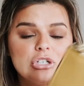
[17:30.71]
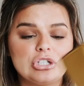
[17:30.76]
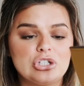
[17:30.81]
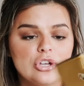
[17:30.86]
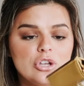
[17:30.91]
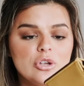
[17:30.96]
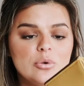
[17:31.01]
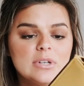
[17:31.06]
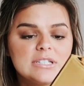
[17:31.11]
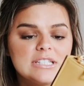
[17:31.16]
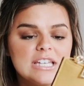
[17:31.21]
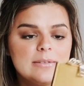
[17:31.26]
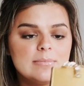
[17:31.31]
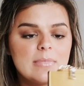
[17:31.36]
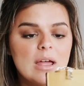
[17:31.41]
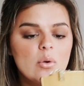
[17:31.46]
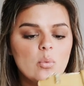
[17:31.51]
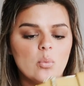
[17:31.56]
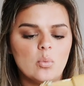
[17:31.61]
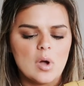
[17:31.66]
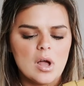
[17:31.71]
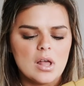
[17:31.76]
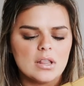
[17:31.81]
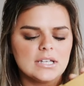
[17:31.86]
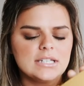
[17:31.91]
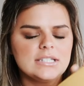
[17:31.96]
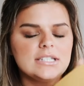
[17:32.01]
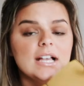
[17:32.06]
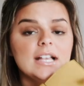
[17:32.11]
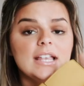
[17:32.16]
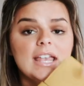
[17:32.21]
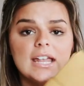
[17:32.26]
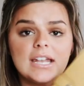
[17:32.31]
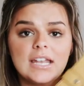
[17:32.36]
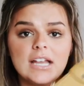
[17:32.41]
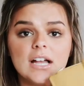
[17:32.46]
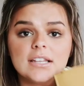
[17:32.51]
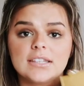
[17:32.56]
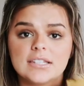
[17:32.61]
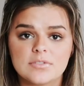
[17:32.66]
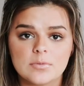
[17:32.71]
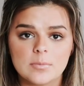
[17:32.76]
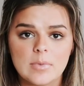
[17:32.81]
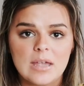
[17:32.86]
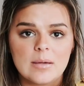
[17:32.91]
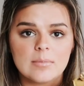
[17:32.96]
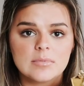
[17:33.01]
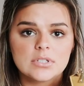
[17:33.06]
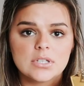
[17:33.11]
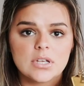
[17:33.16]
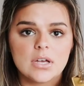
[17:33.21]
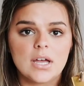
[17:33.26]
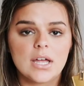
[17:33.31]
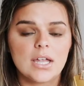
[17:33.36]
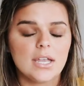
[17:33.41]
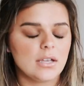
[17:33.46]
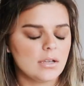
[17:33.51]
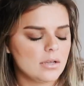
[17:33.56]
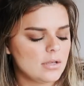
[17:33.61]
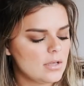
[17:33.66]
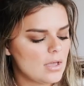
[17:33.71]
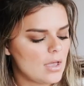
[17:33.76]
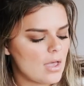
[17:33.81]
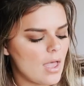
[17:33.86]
to show you what's in my wallet. Again, I got this from Amazon.